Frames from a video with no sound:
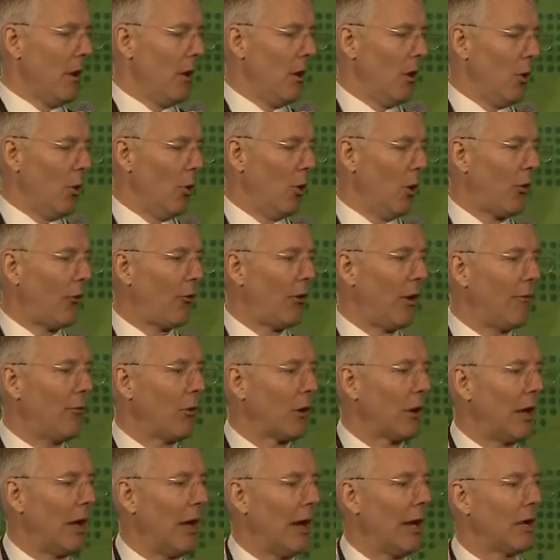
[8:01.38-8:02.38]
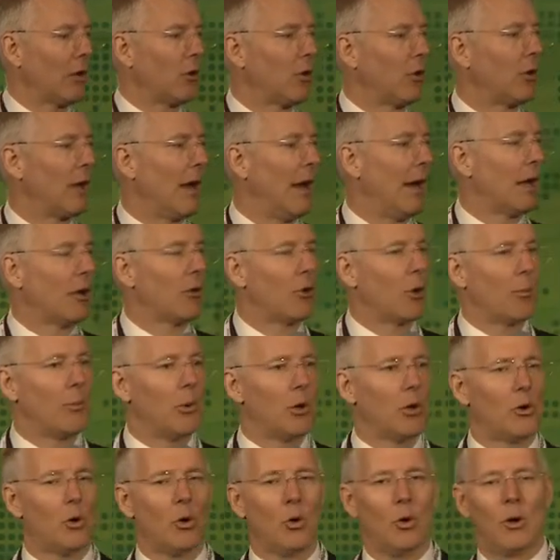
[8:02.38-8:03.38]
Also, I would like to take the
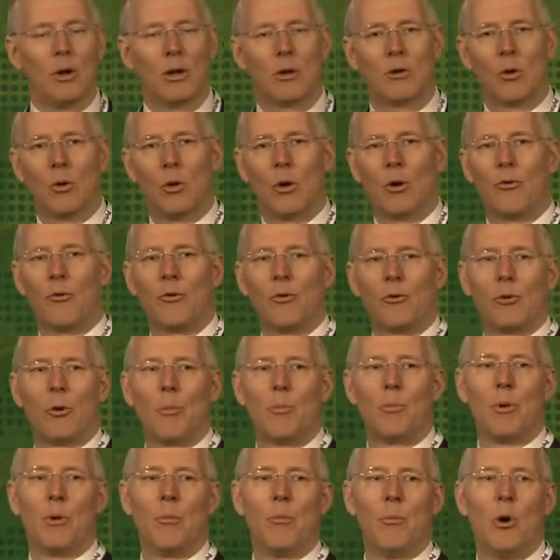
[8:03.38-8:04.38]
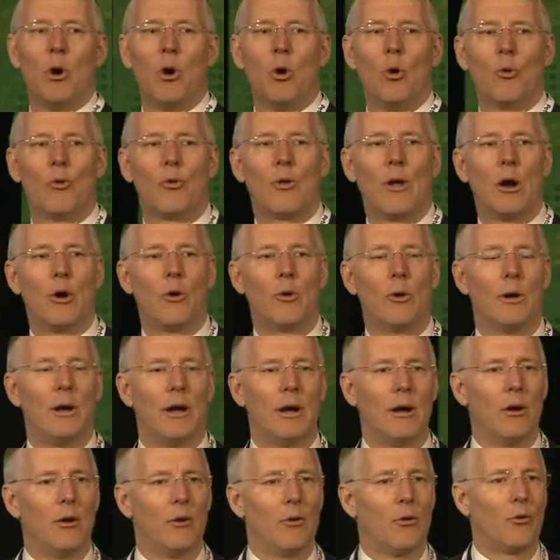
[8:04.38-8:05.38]
opportunity also to promote our
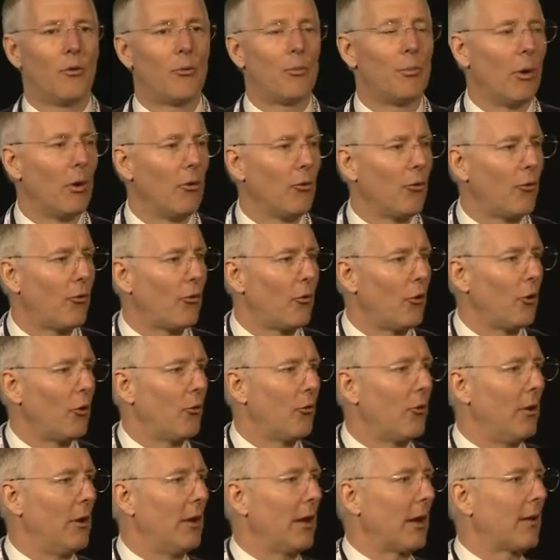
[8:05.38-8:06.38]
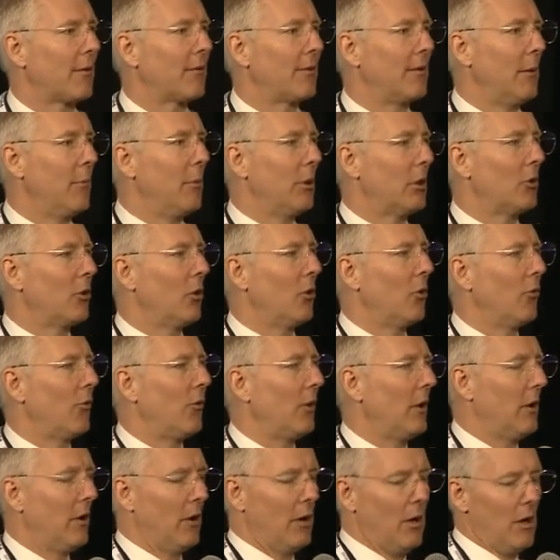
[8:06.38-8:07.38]
sponsors and exhibitors
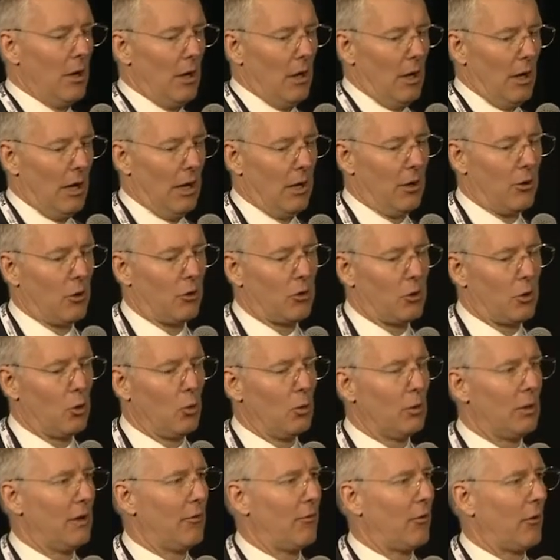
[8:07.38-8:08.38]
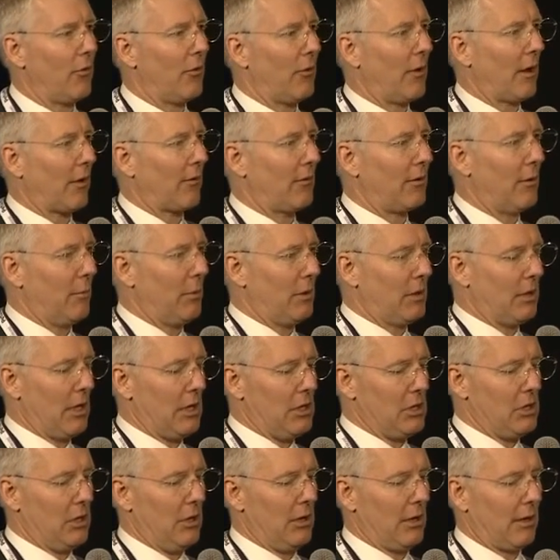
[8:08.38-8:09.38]
in the 2 different
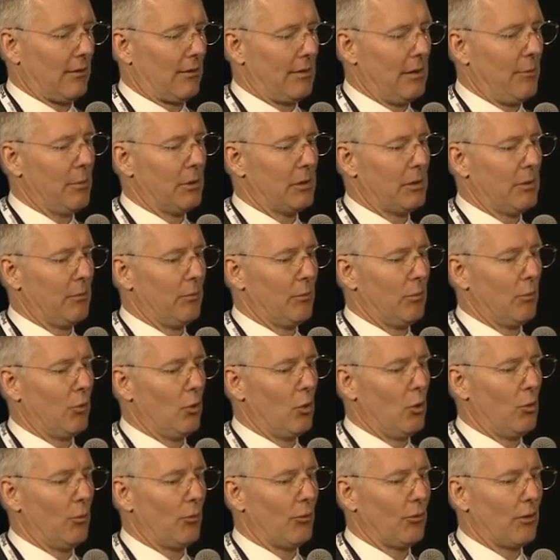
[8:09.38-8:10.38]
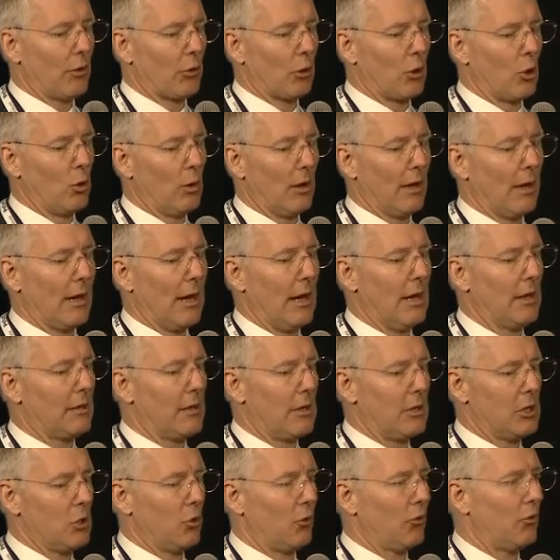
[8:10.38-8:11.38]
exhibiting rooms, the Golden Gate
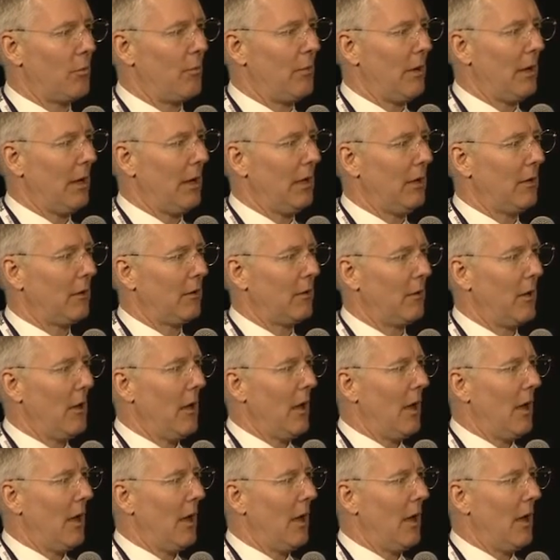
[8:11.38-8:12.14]
and Yosemite.